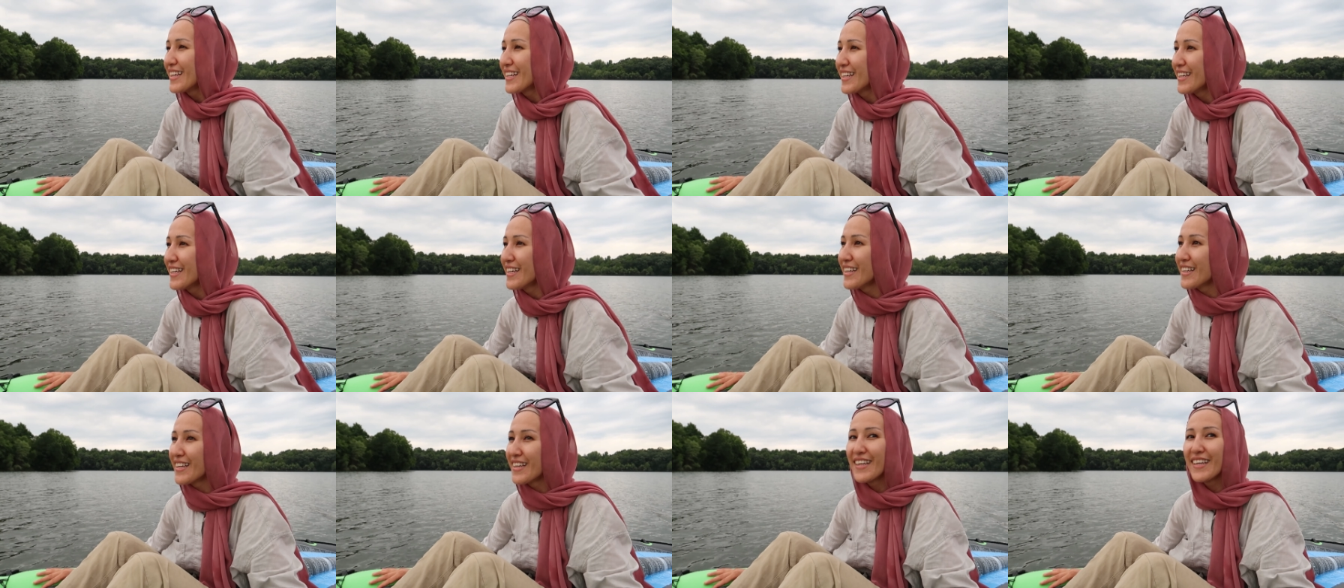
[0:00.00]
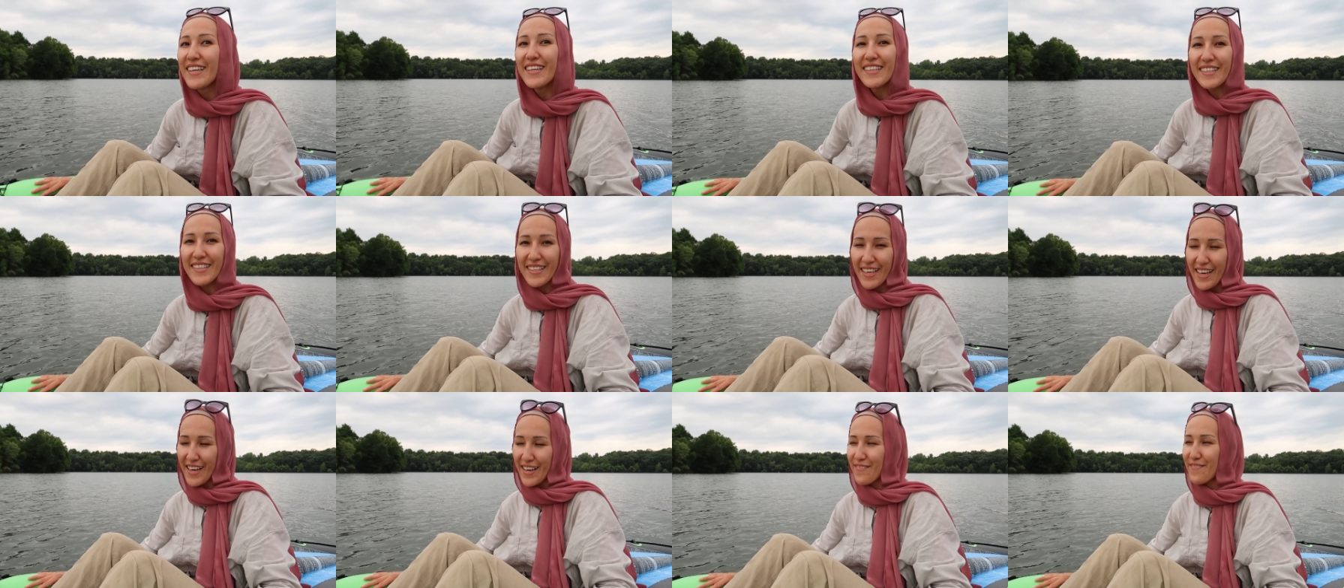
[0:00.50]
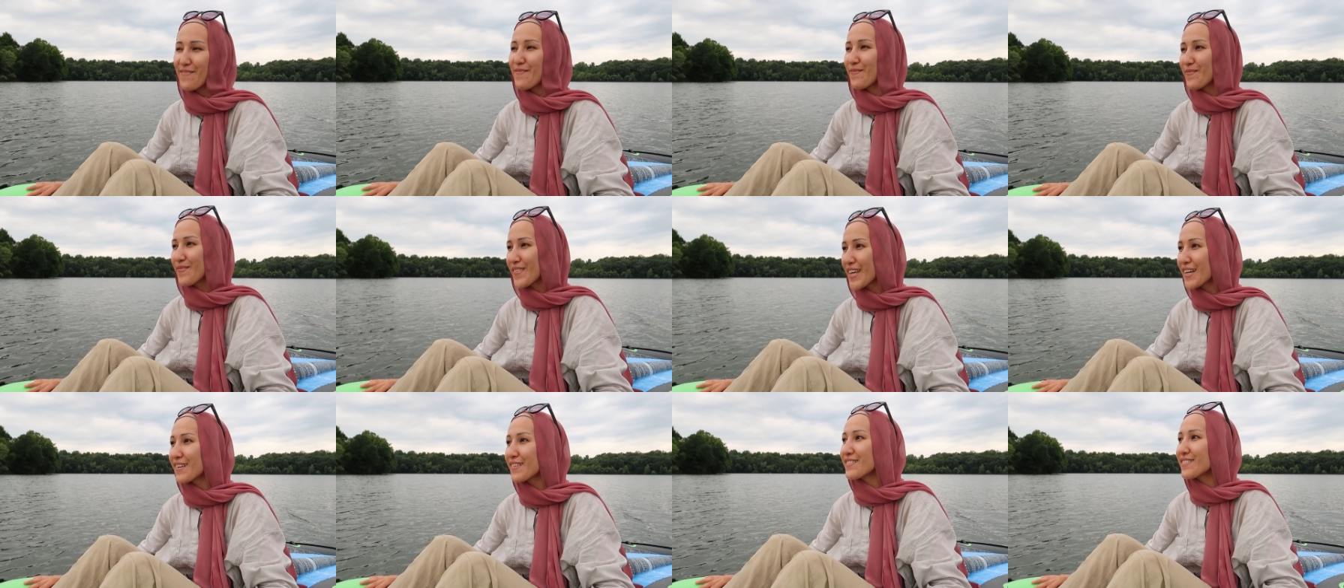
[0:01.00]
you're conquering that fear yep
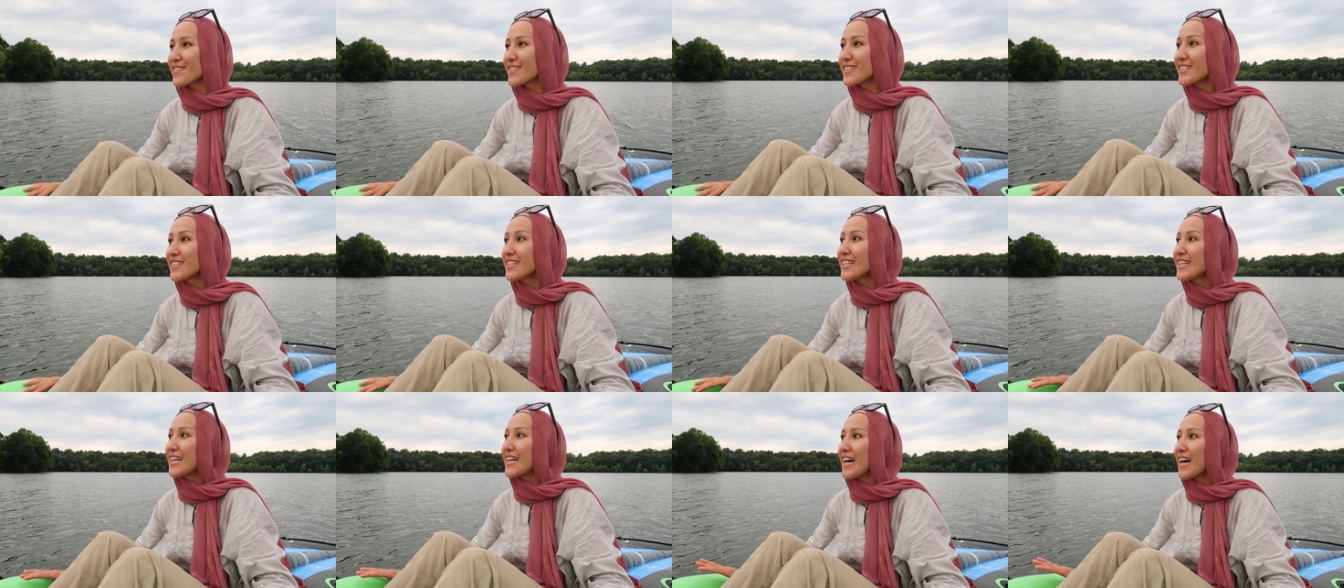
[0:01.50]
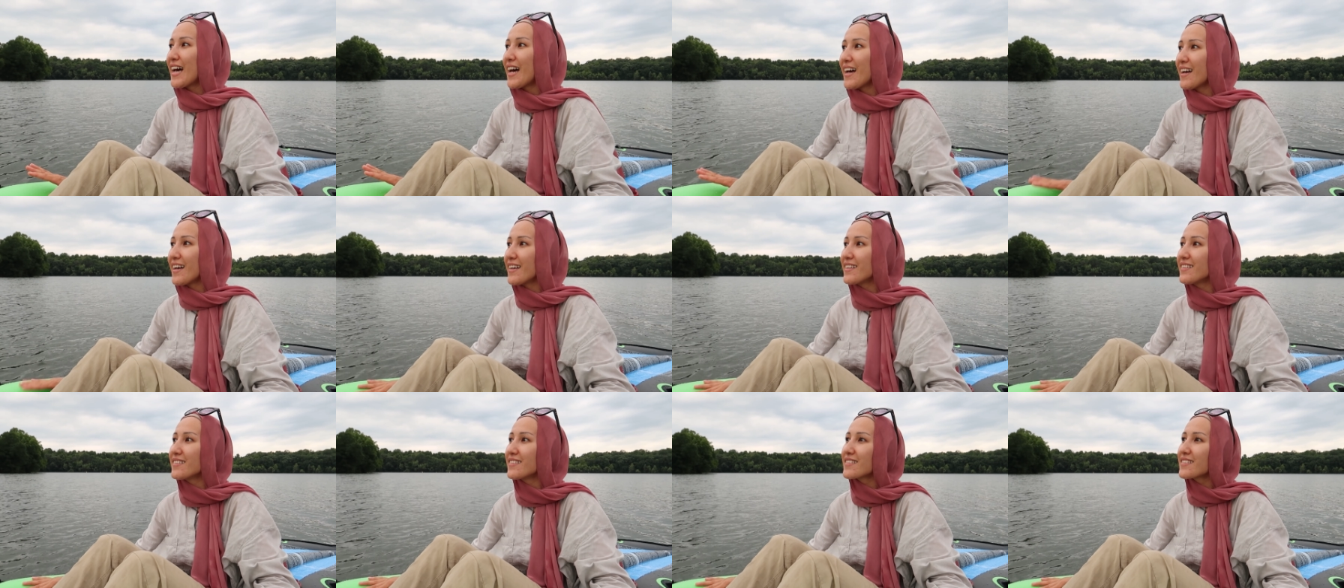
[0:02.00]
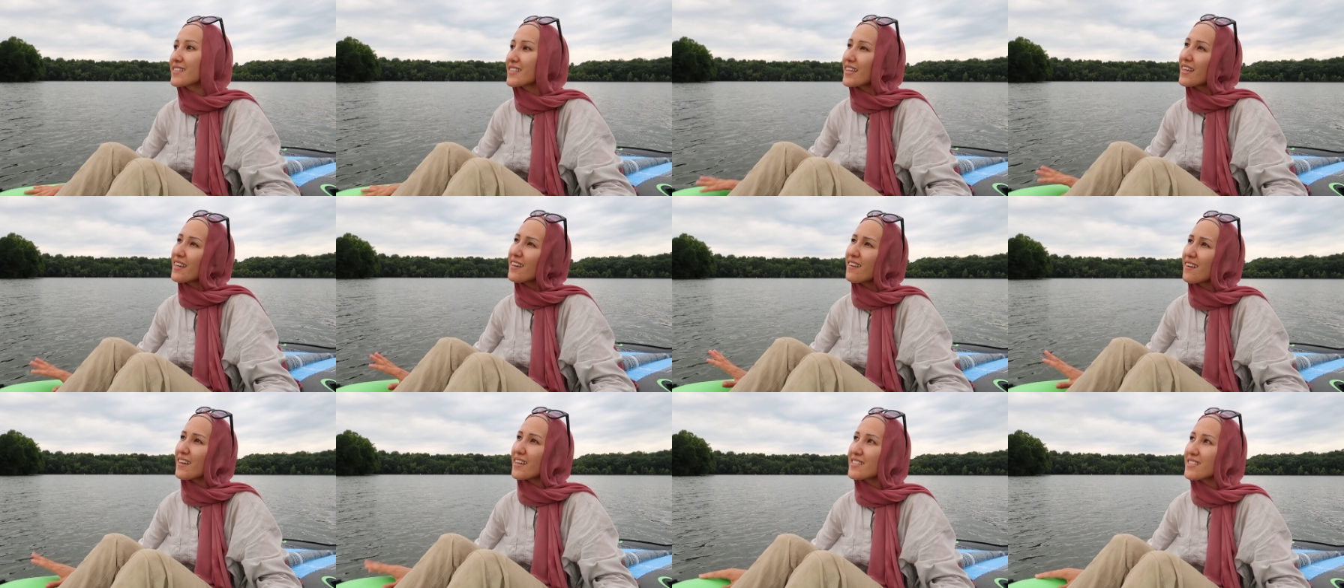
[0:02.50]
yep and
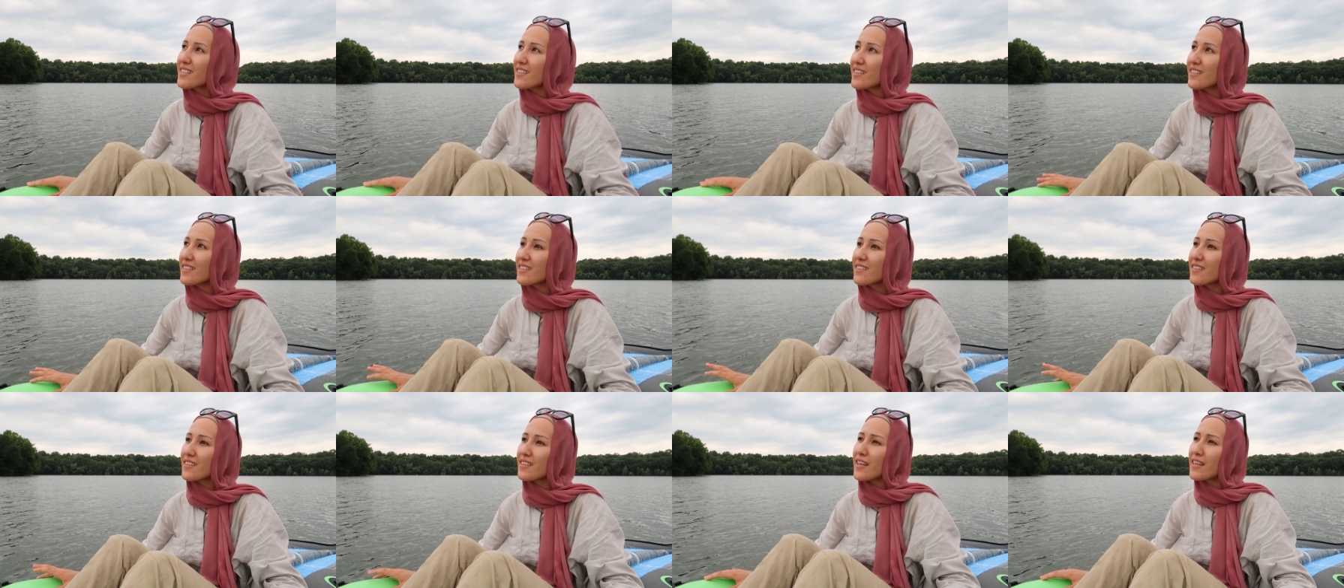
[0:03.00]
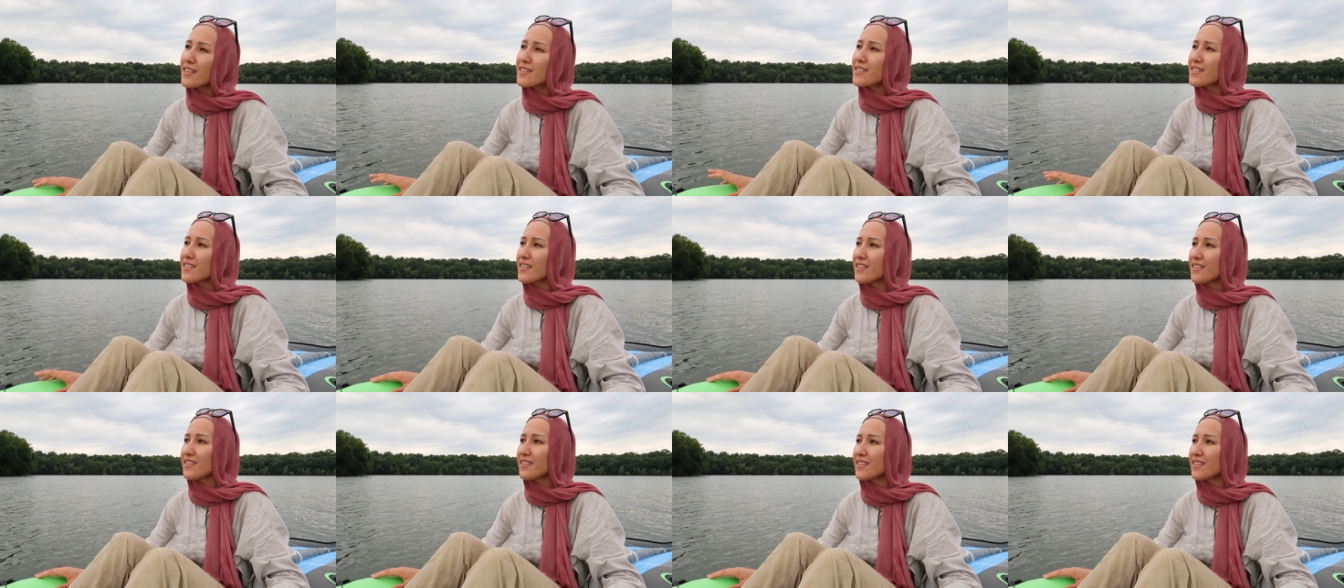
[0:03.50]
yeah I think that's it